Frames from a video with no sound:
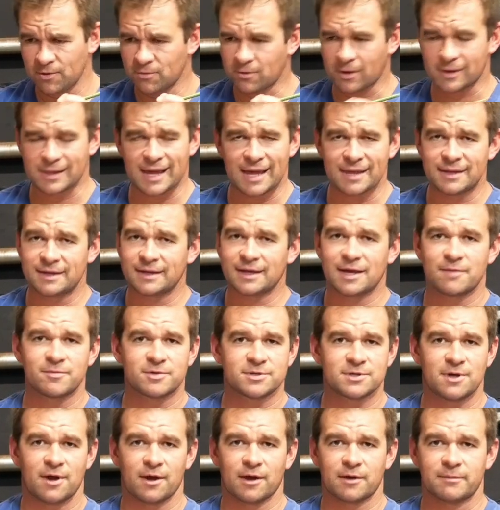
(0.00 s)
a lot like I've been
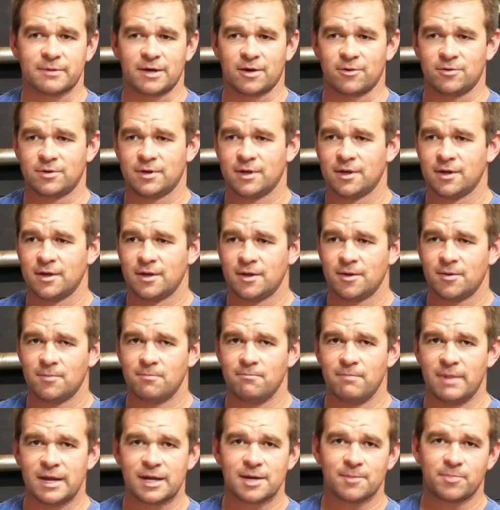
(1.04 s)
talking about,
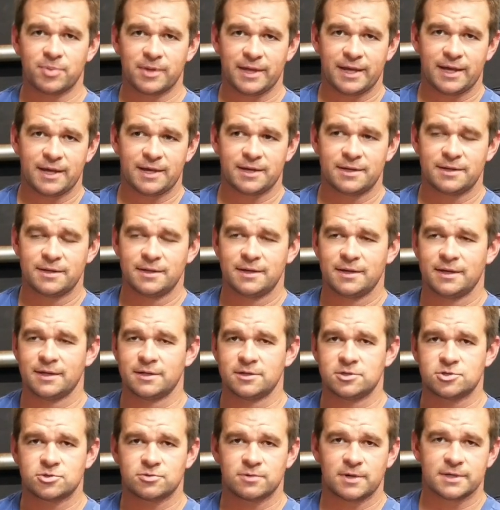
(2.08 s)
make a plan
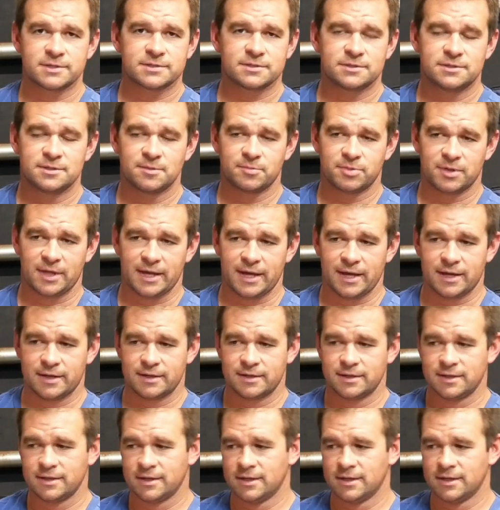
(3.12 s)
and trust the plan.